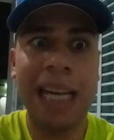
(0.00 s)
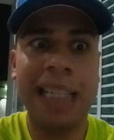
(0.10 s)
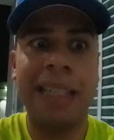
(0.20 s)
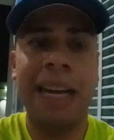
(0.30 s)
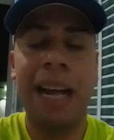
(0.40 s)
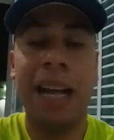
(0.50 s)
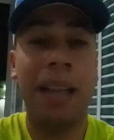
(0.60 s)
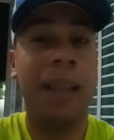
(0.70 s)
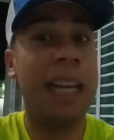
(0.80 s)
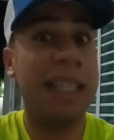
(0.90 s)
that has
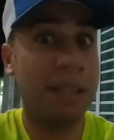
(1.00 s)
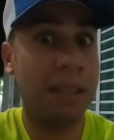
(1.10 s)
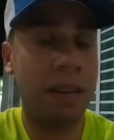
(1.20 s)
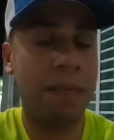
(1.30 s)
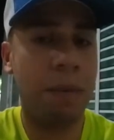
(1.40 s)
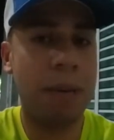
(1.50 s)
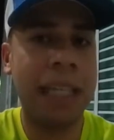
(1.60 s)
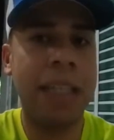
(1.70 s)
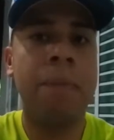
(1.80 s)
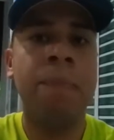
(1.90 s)
lesser of a
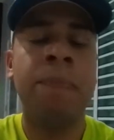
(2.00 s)
wait.